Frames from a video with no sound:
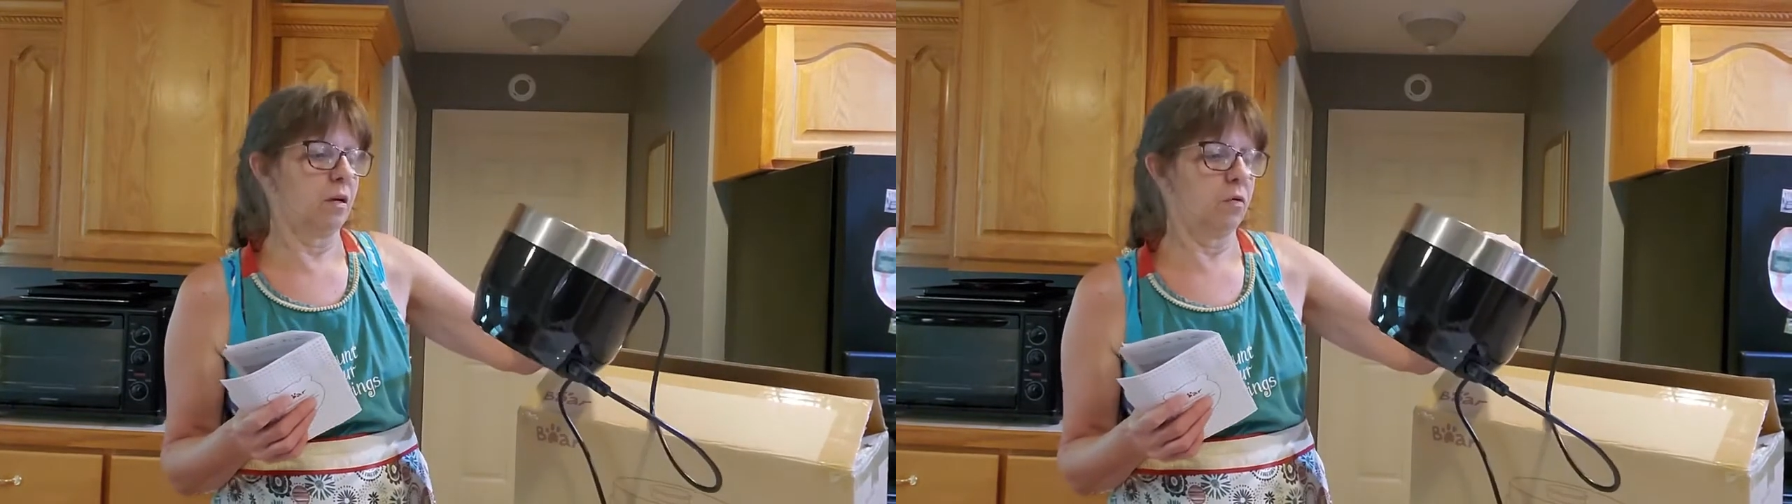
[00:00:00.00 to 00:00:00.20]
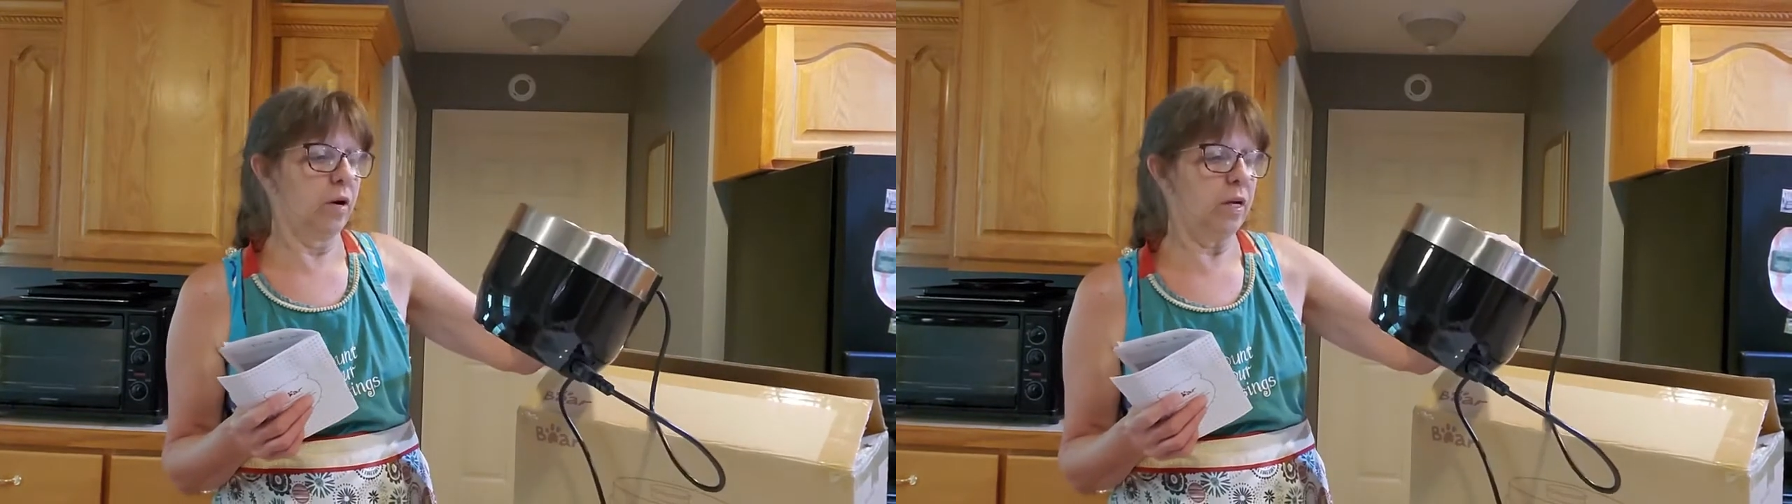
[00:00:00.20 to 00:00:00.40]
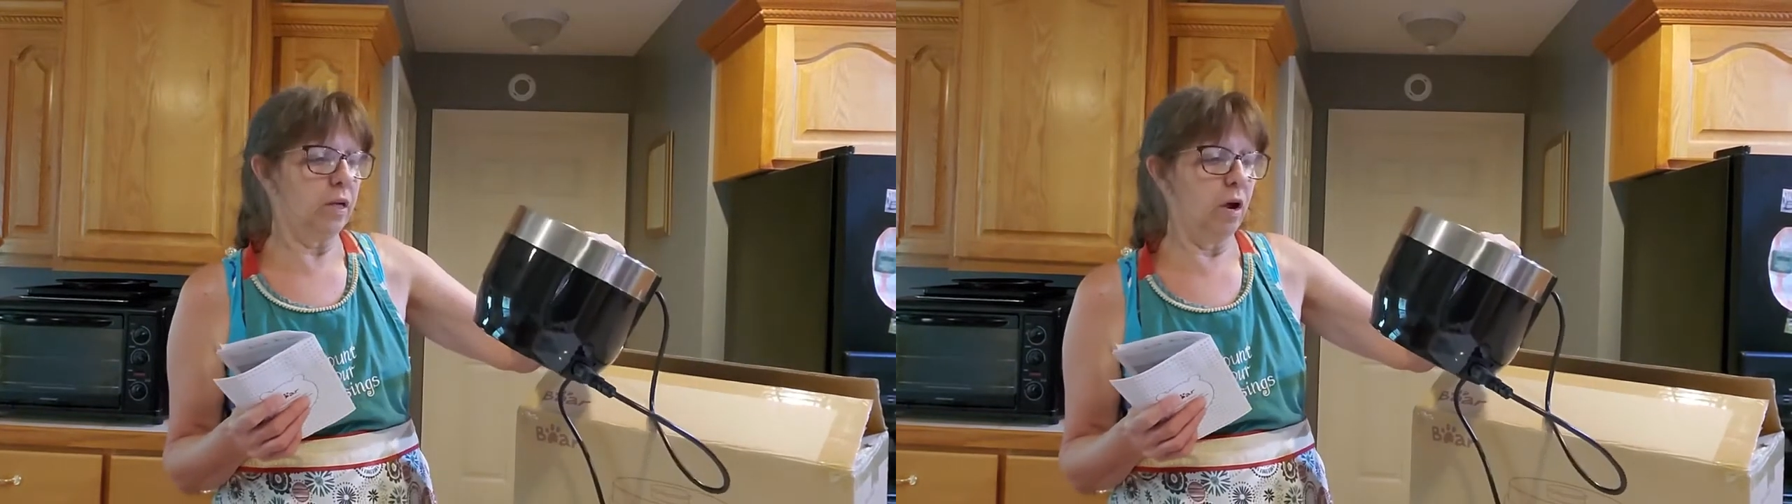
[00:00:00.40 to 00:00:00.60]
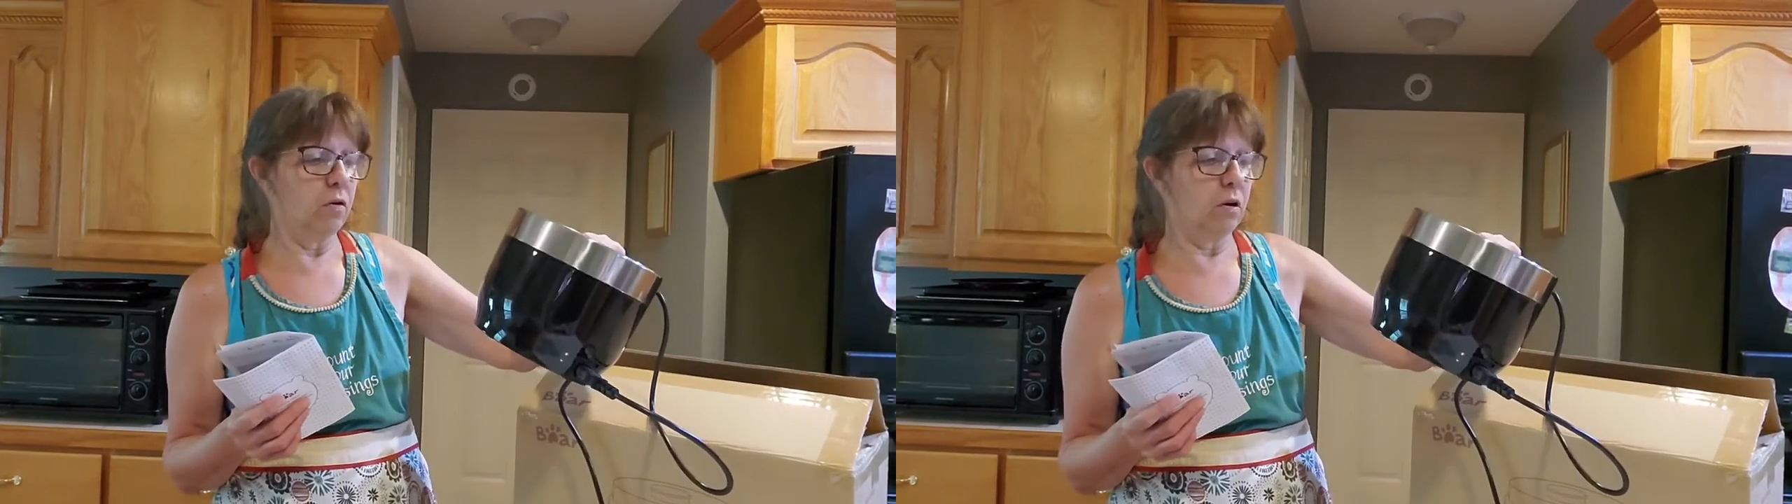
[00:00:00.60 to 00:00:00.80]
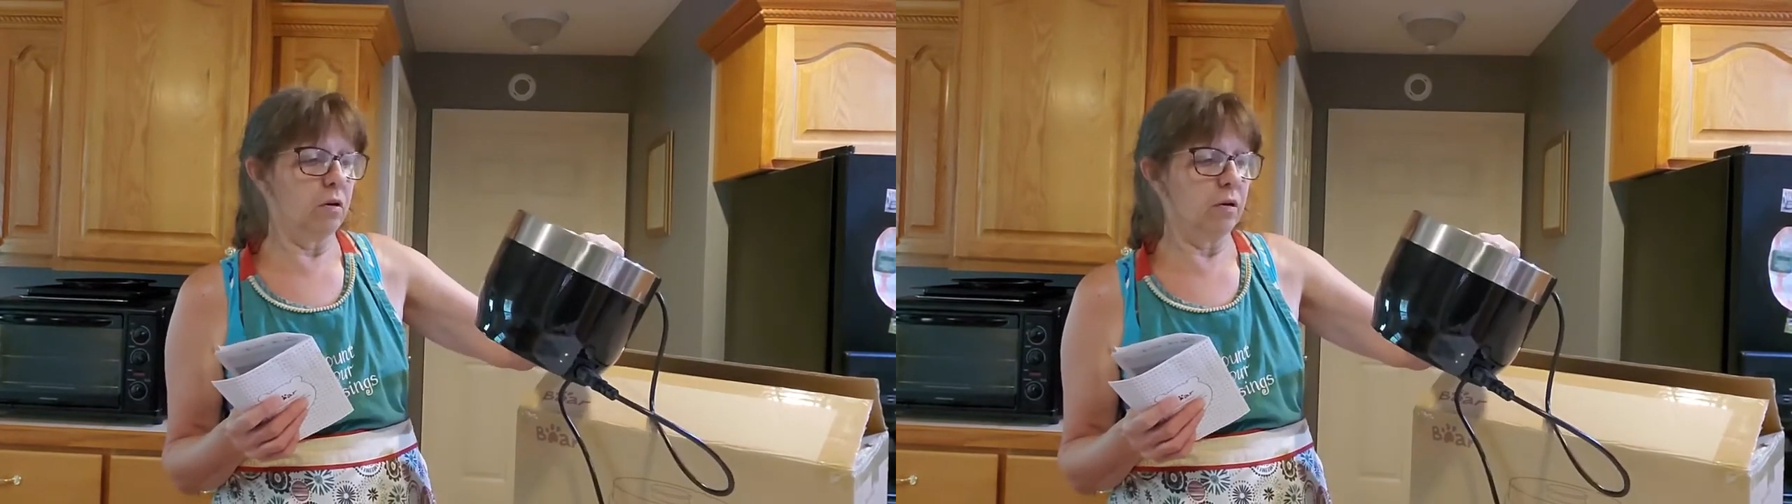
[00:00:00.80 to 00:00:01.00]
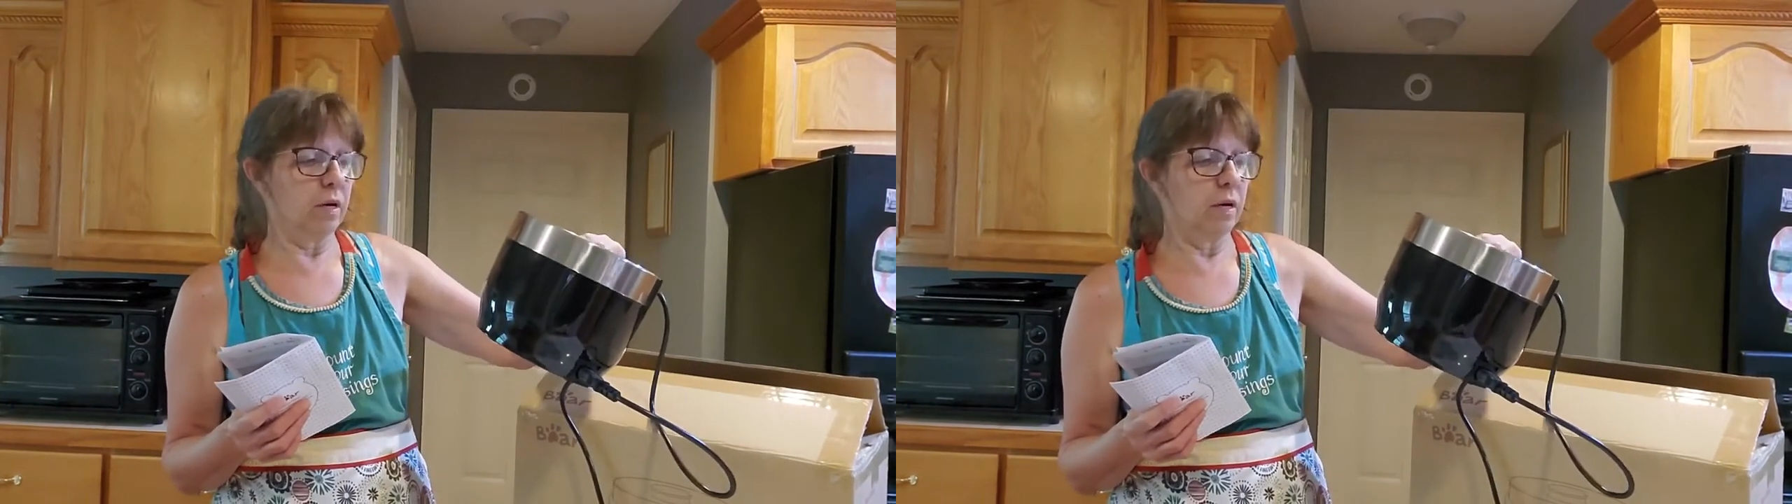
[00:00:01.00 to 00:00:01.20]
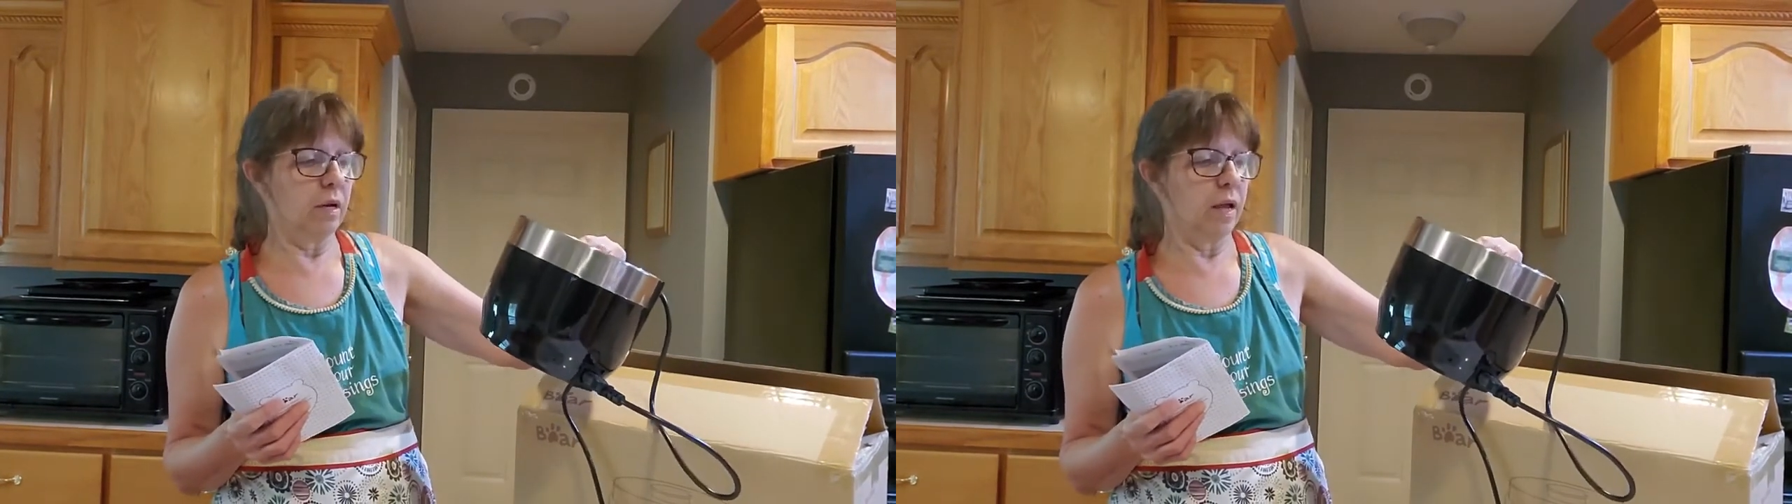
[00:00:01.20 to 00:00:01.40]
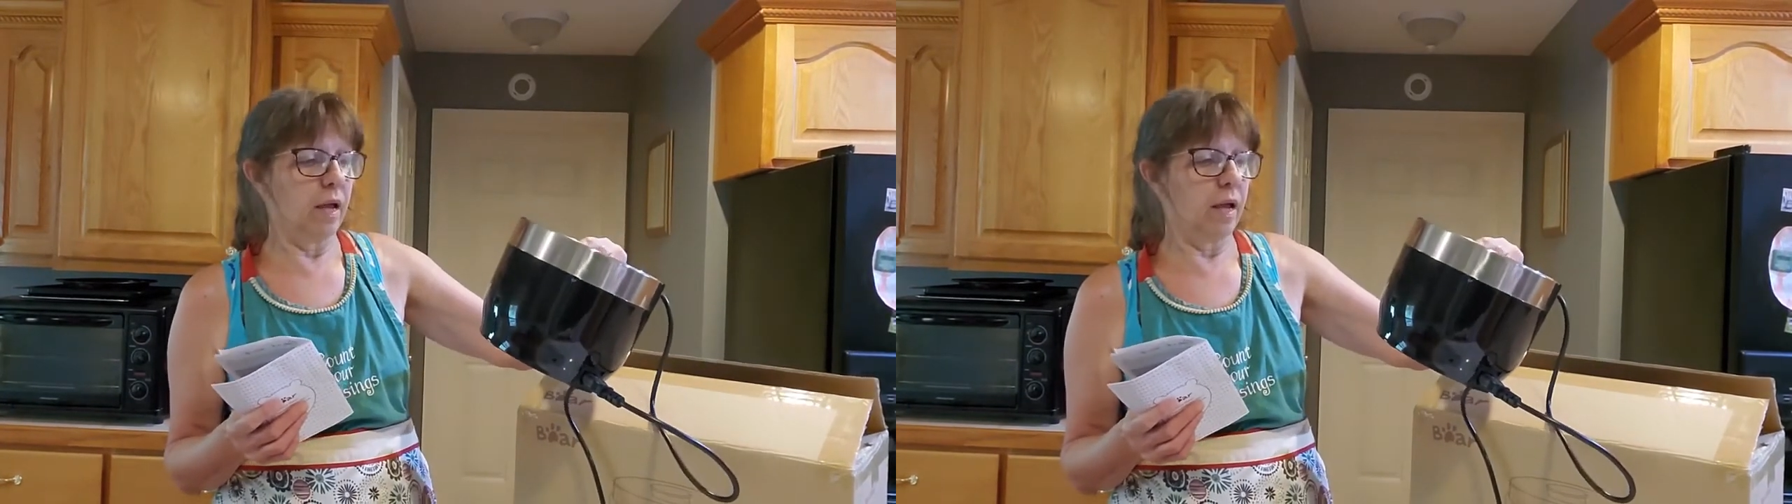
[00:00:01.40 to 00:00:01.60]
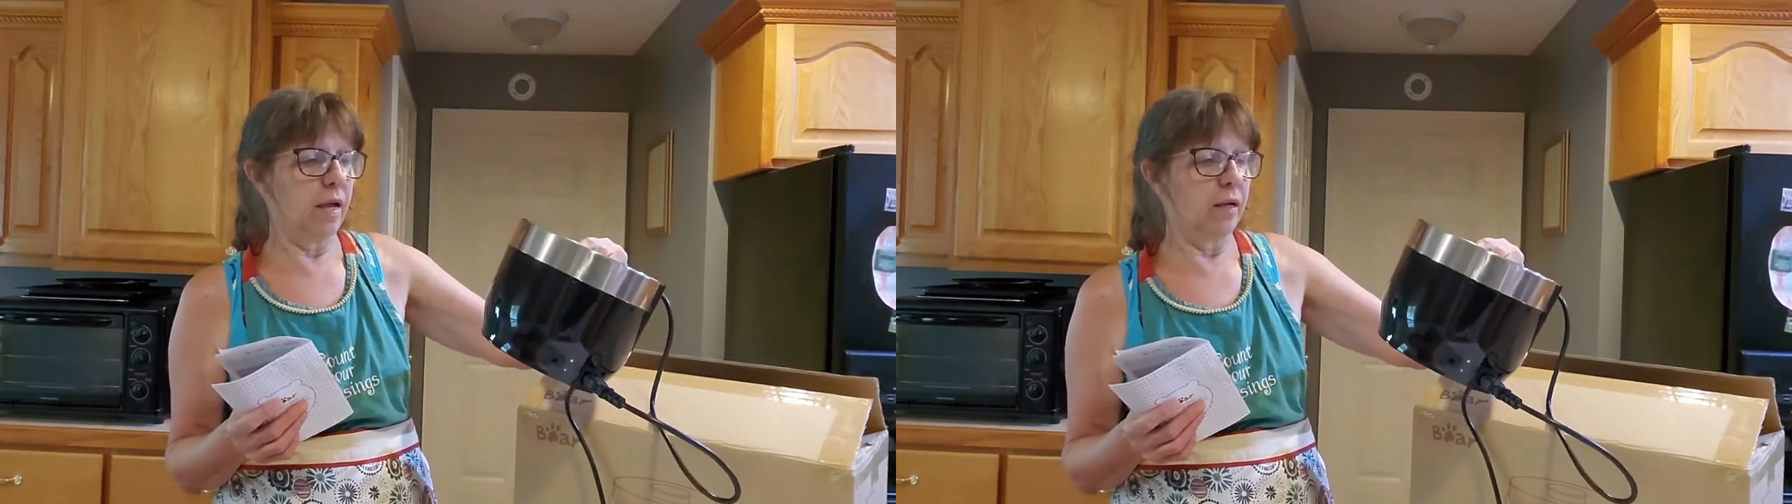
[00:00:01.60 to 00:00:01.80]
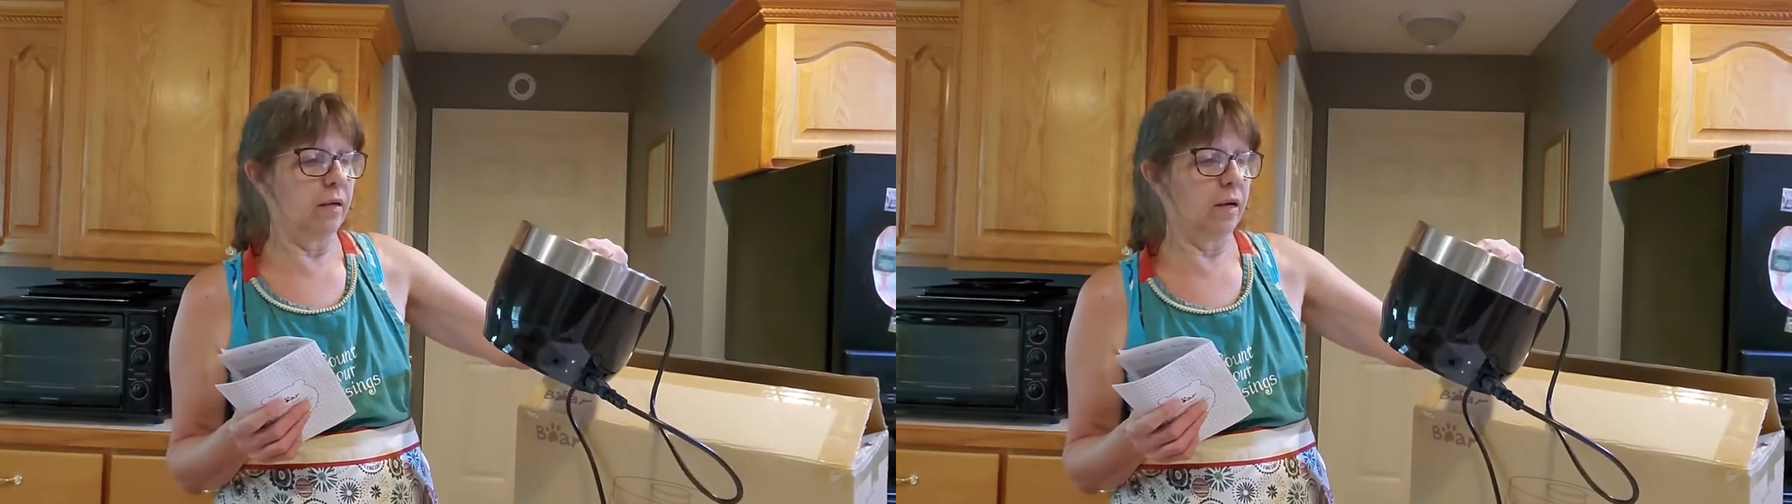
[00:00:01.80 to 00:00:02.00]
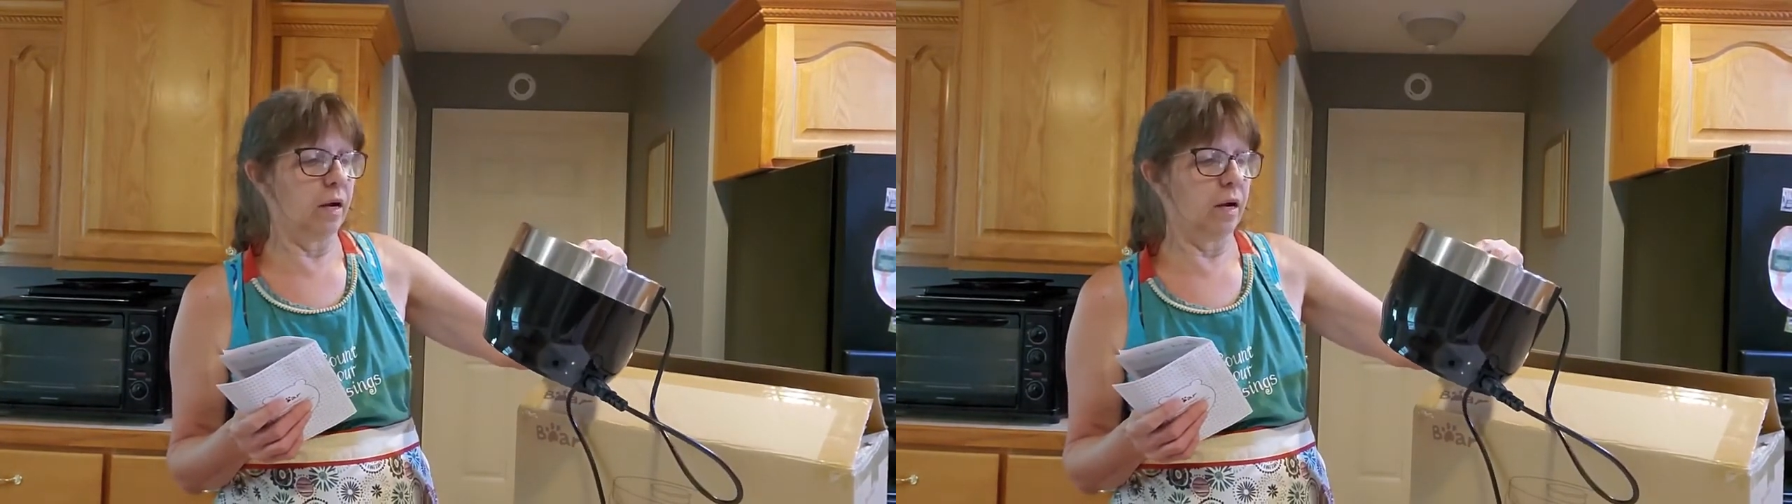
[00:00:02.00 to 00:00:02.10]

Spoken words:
Greek yogurt and